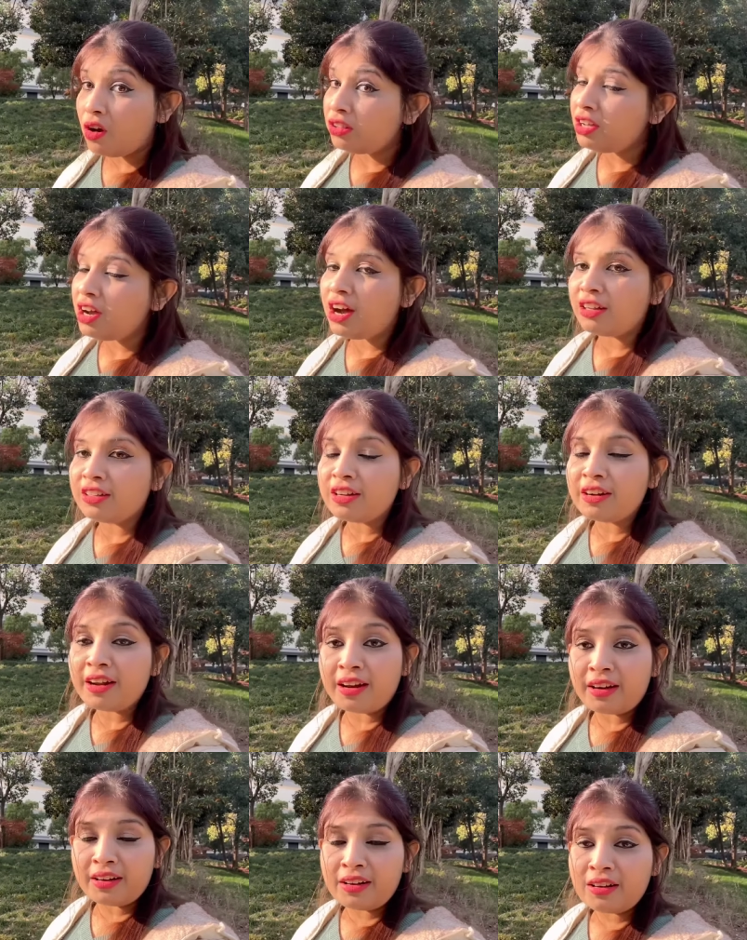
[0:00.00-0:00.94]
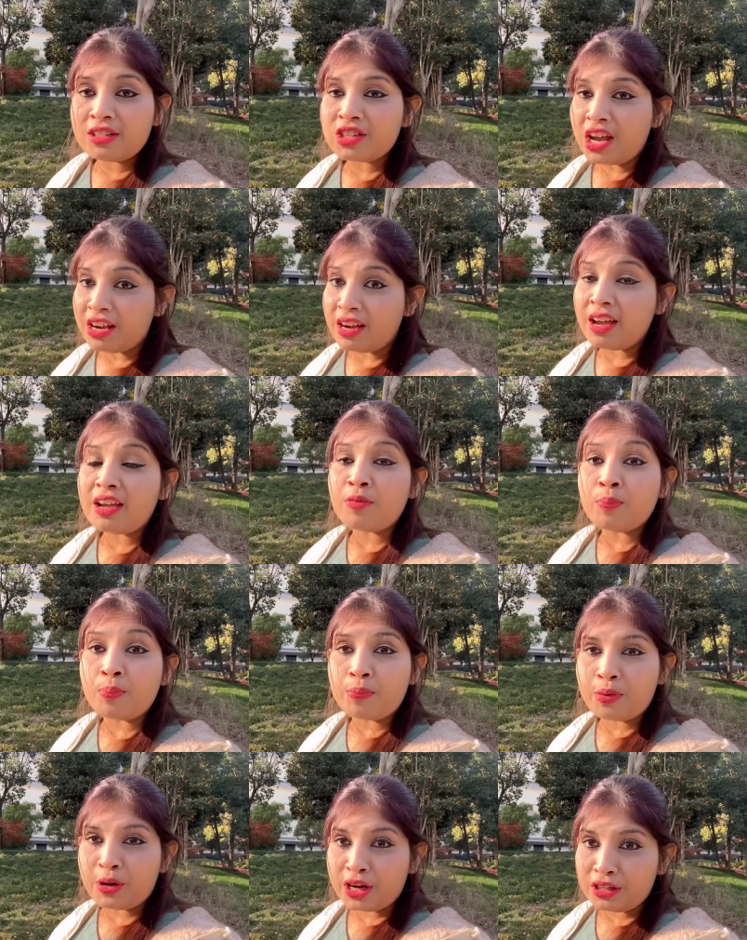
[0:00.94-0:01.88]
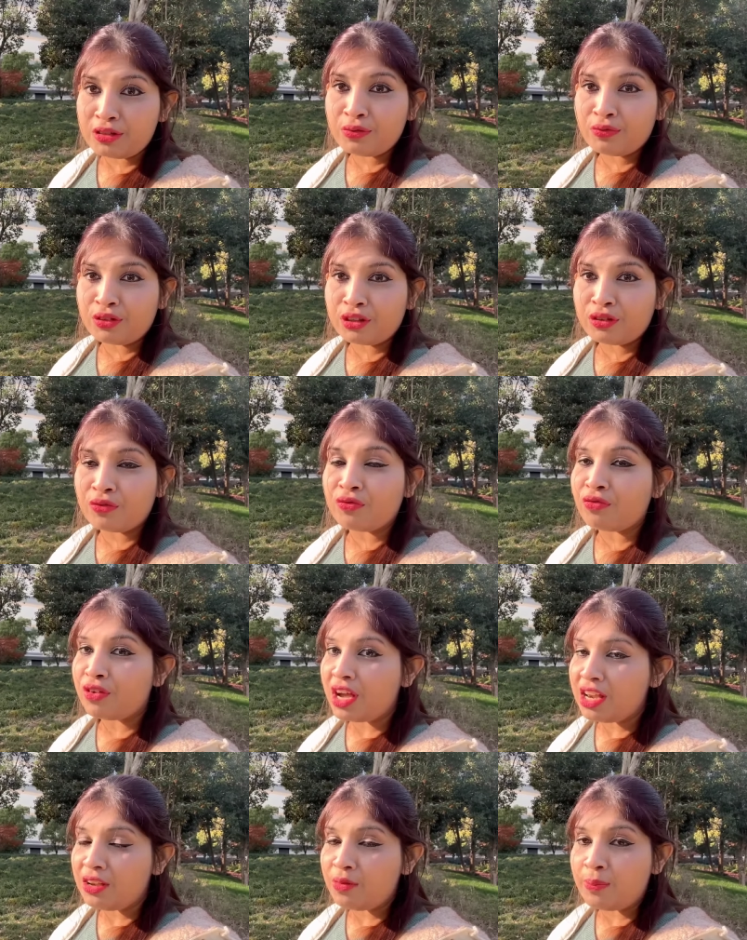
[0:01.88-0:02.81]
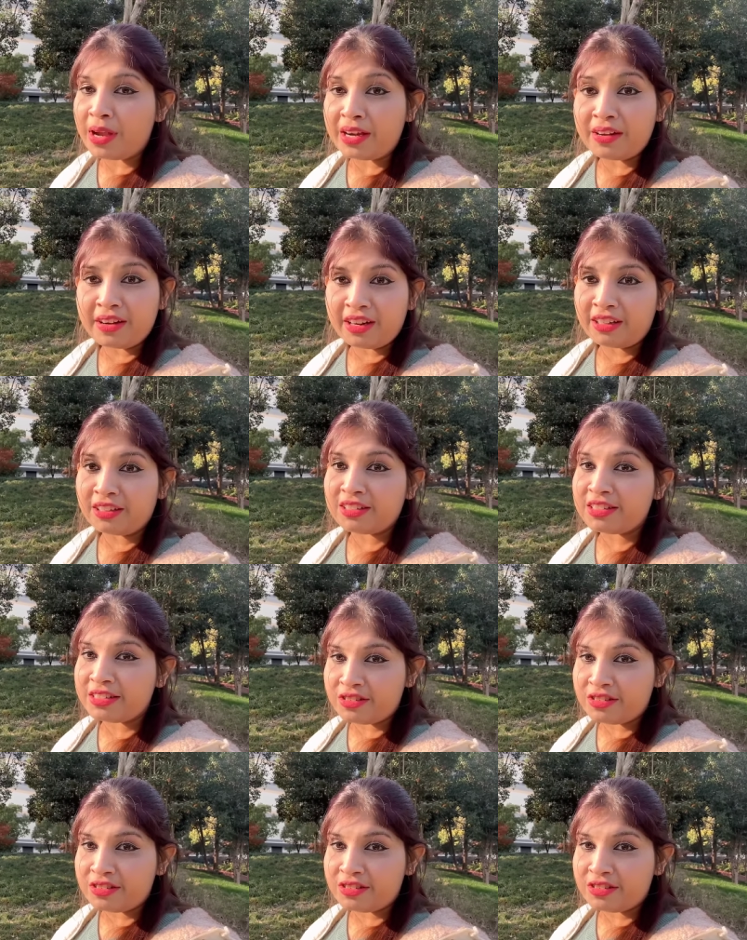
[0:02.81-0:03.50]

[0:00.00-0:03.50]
On the other hand, China impress with well-maintained